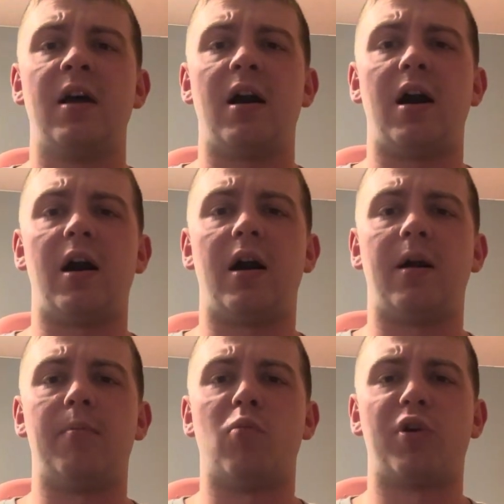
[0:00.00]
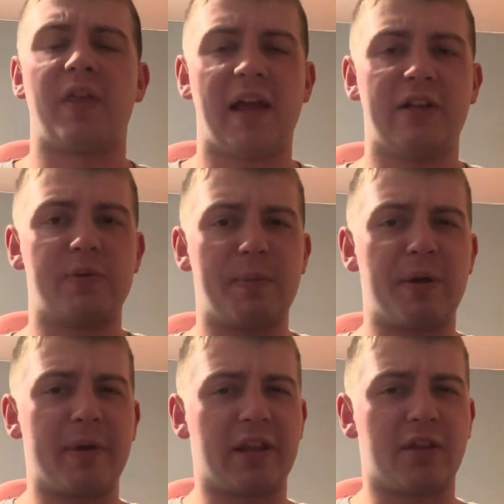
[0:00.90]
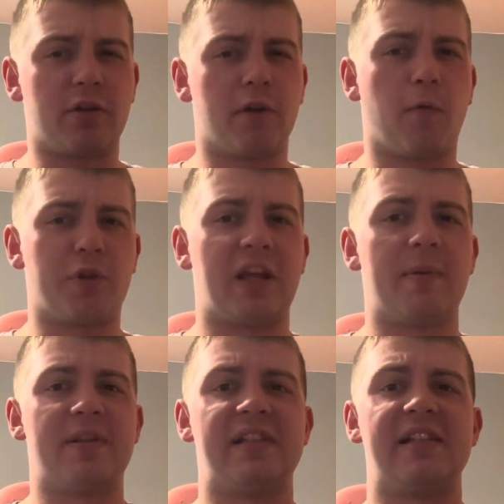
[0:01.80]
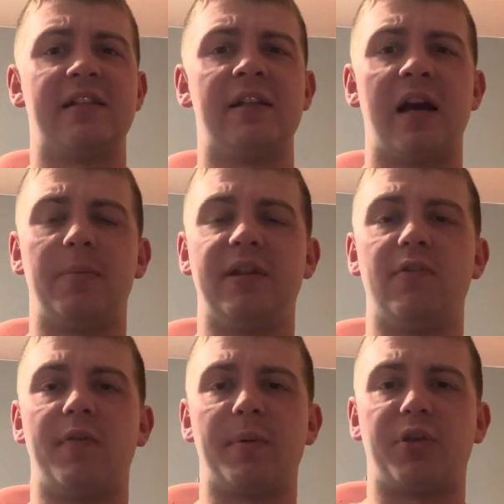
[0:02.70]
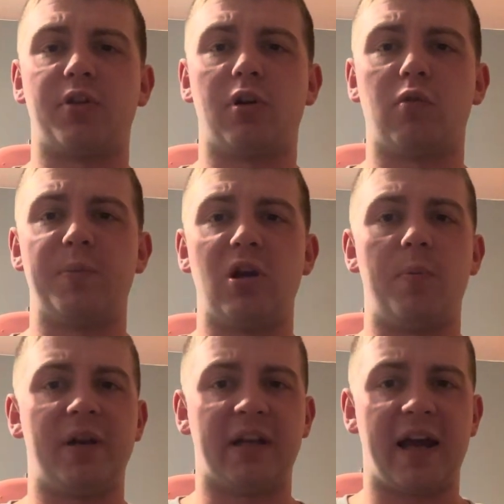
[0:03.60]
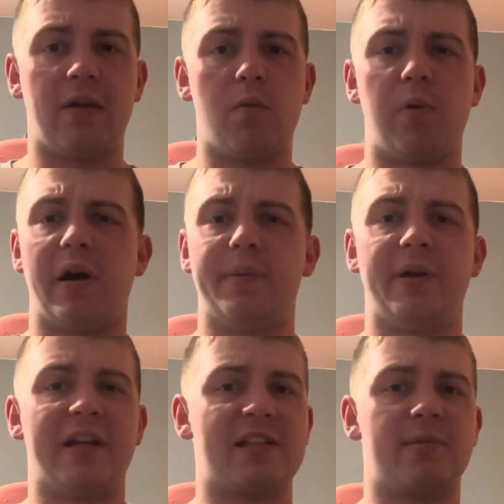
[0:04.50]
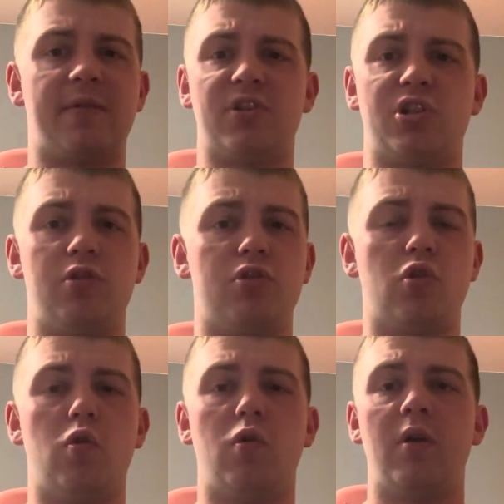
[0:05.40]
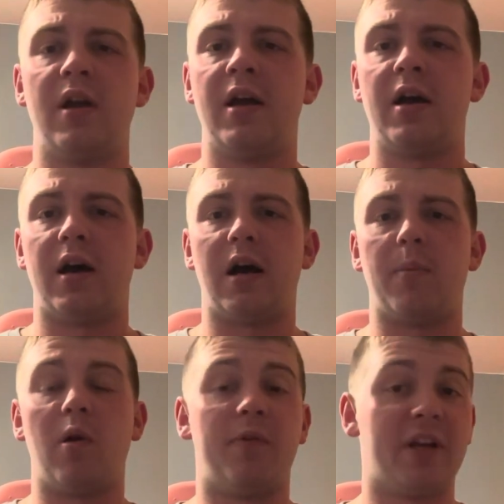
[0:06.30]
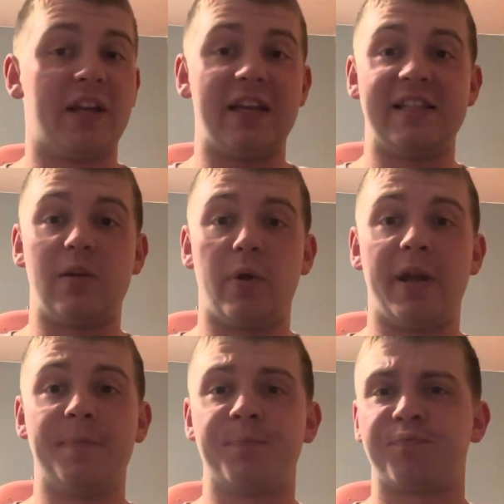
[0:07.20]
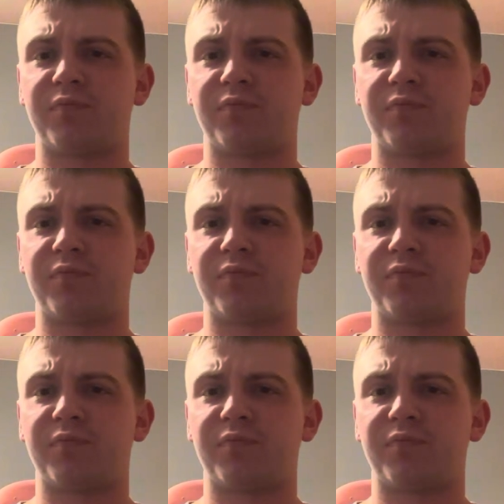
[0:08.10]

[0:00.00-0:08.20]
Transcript: More than likely, this will be about the third or fourth game of the season. I believe November 3rd will be opening night. Probably play against some Division II school. Hopefully get an easy win.